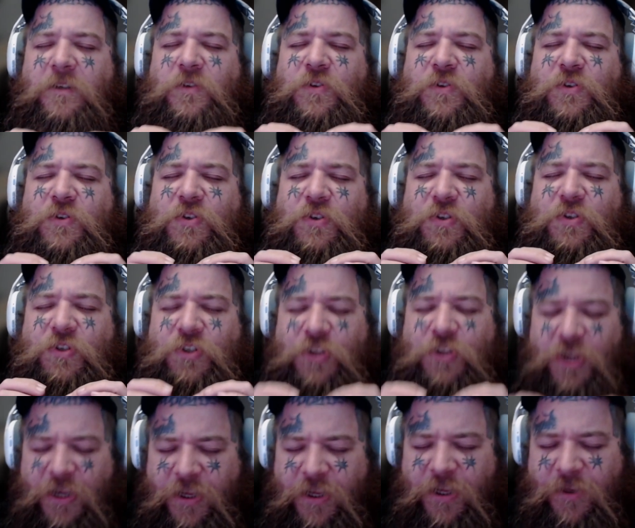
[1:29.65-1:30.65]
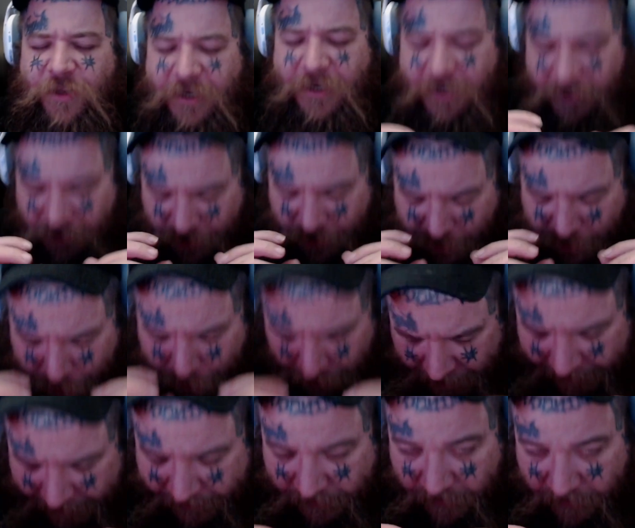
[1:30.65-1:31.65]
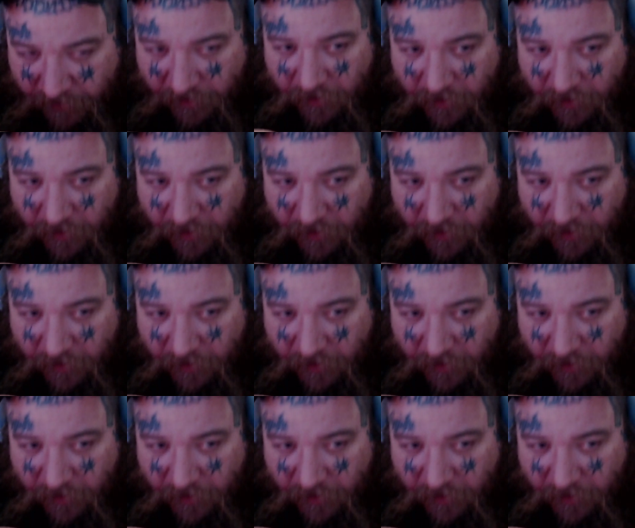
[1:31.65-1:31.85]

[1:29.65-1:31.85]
stink like shit.